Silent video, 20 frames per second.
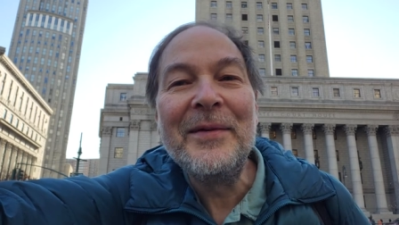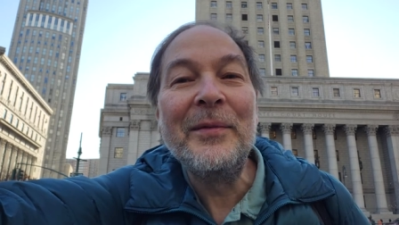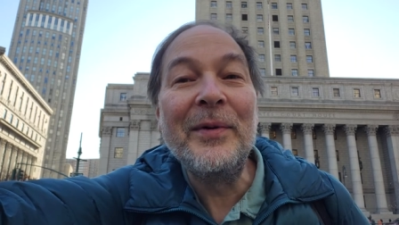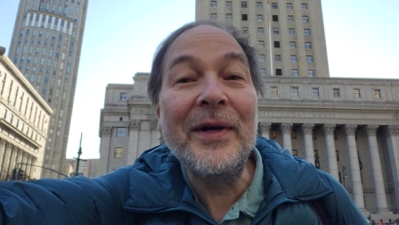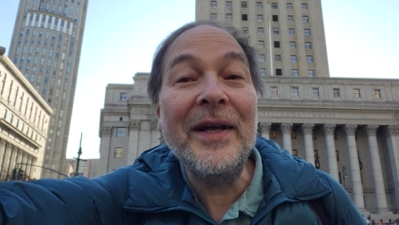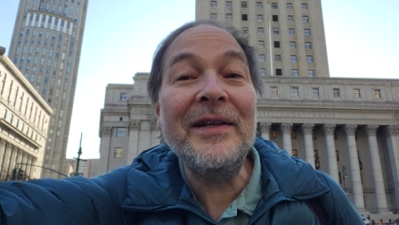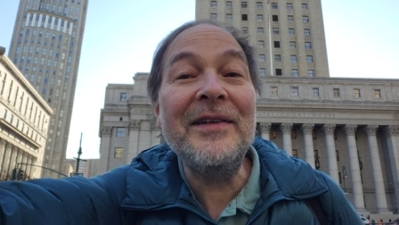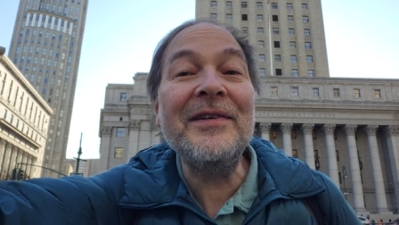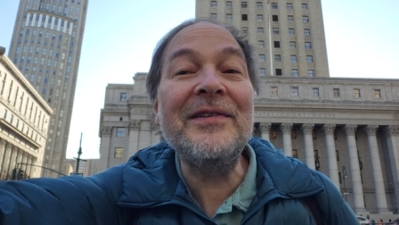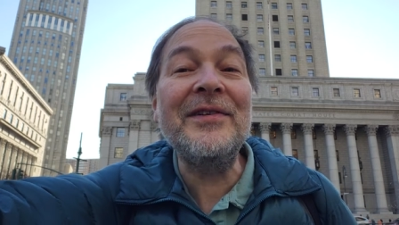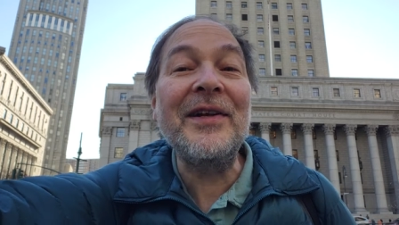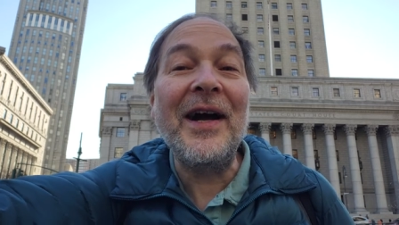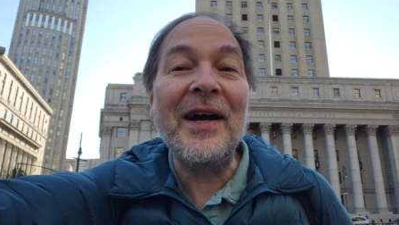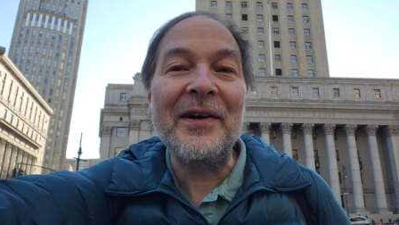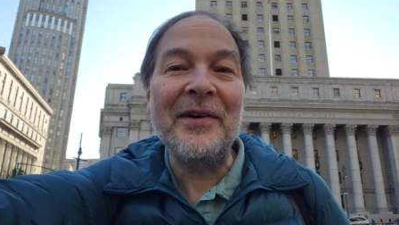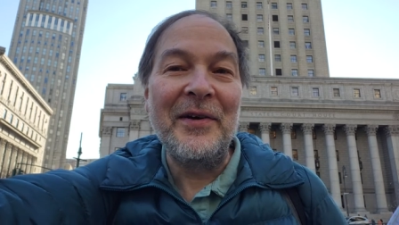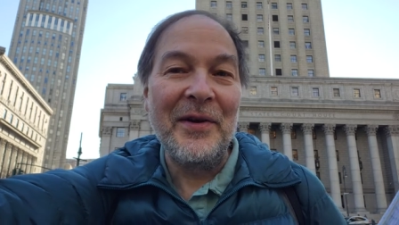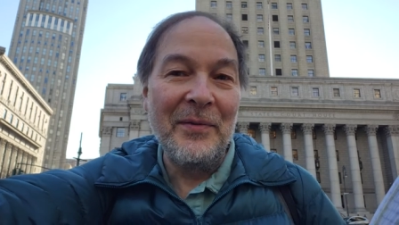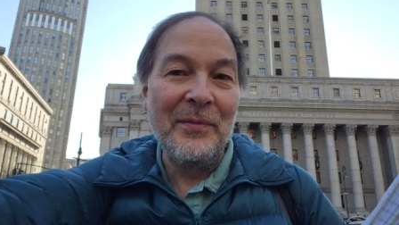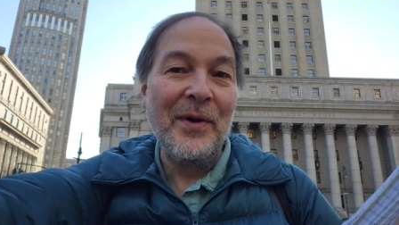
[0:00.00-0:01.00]
We'll get to
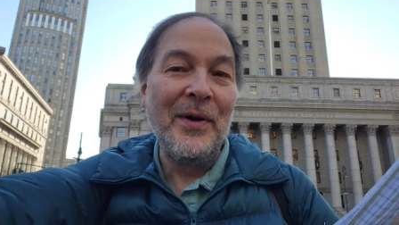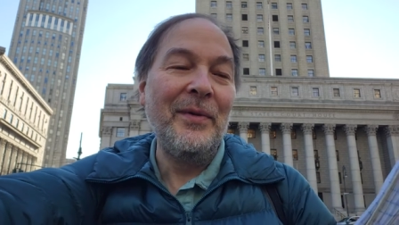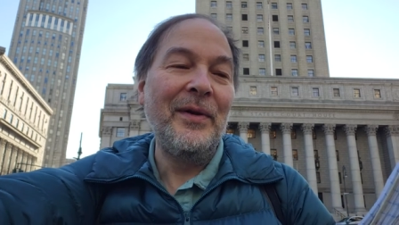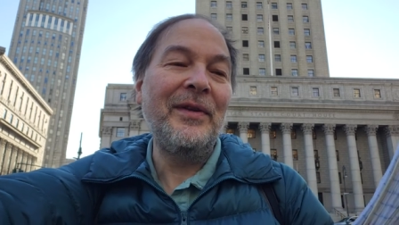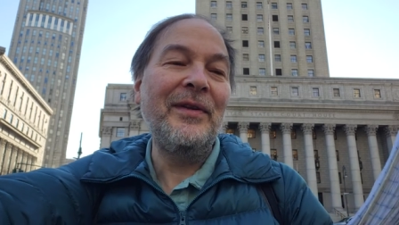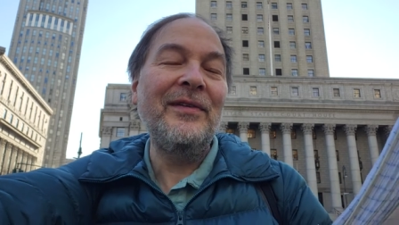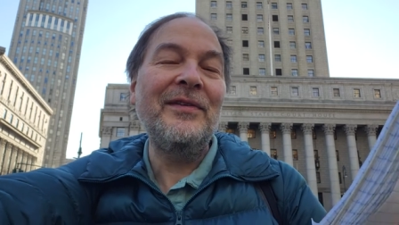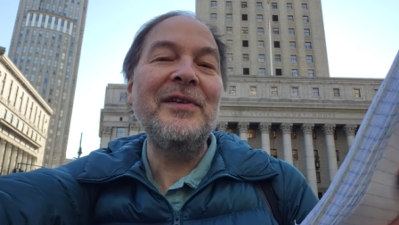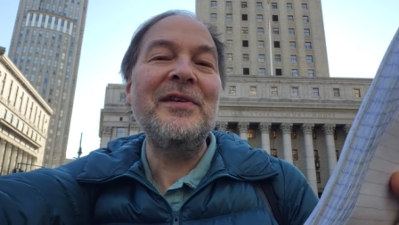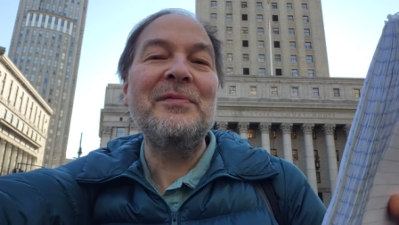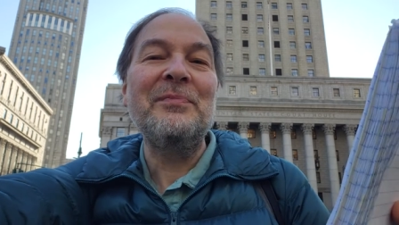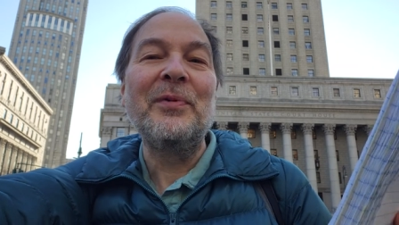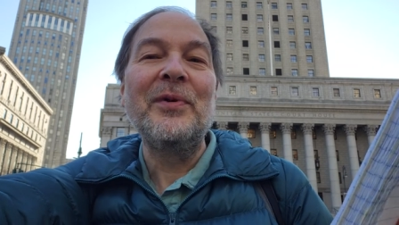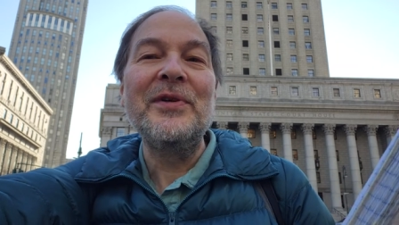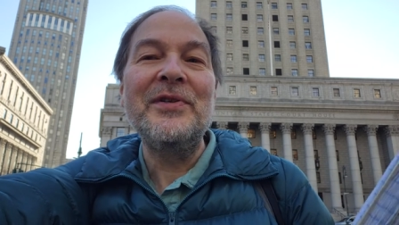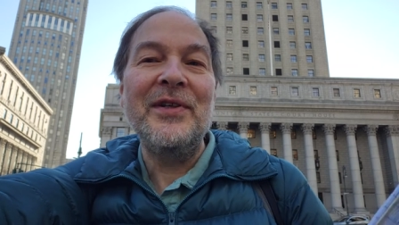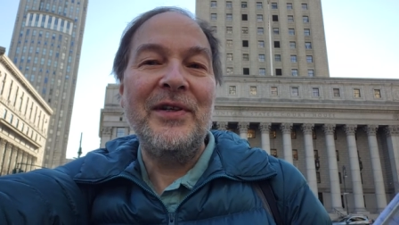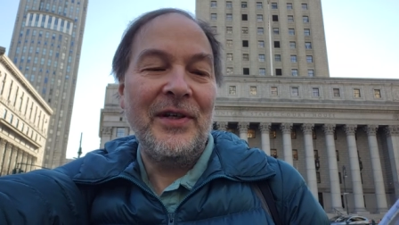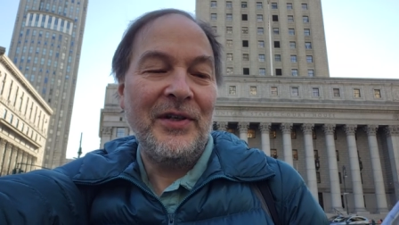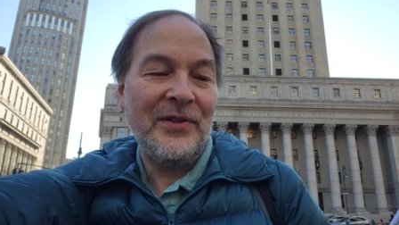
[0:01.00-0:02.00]
soccer in a moment. This is a
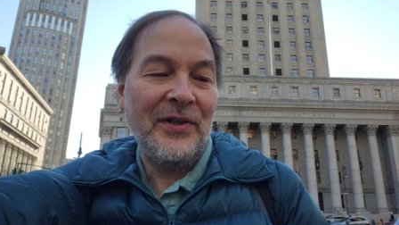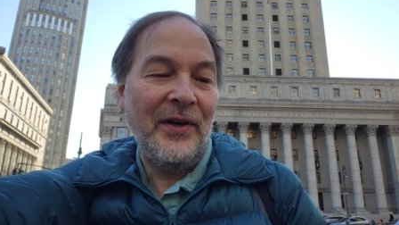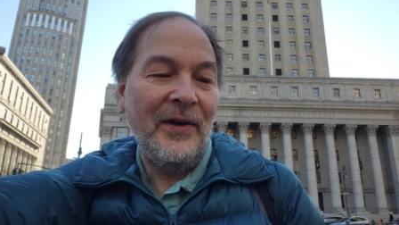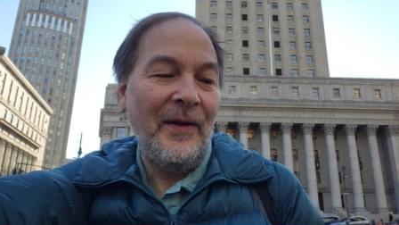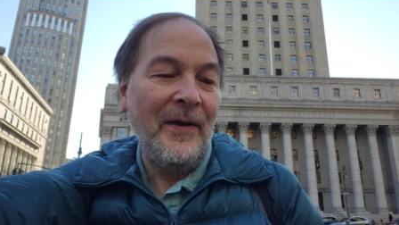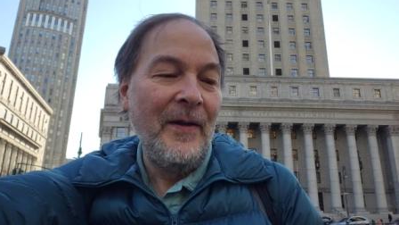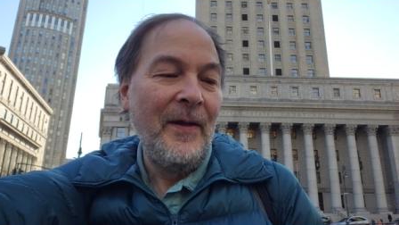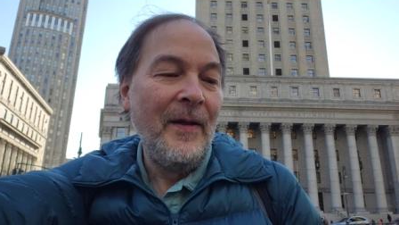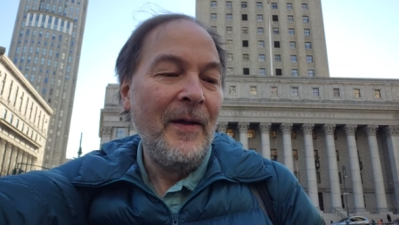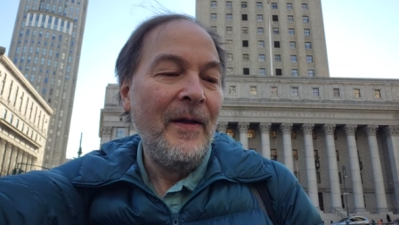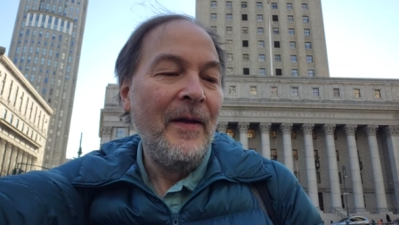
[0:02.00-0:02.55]
sports edition.